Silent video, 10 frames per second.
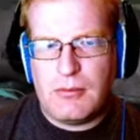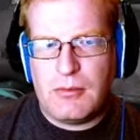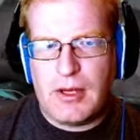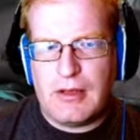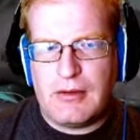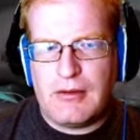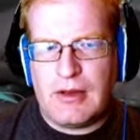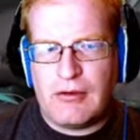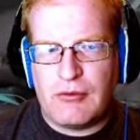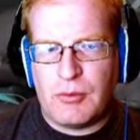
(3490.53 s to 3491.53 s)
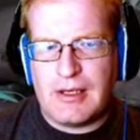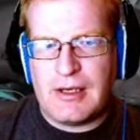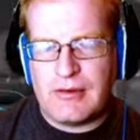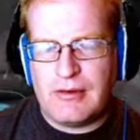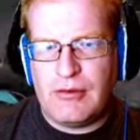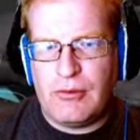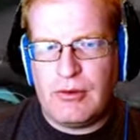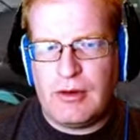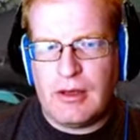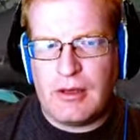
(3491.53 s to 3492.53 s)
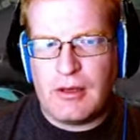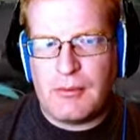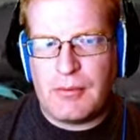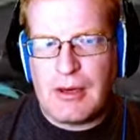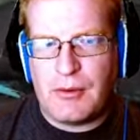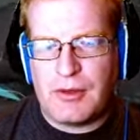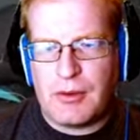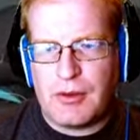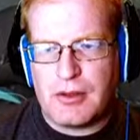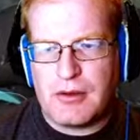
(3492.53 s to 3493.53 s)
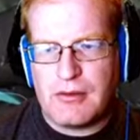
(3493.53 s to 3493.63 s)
but they just weren't connected to the uh, power network.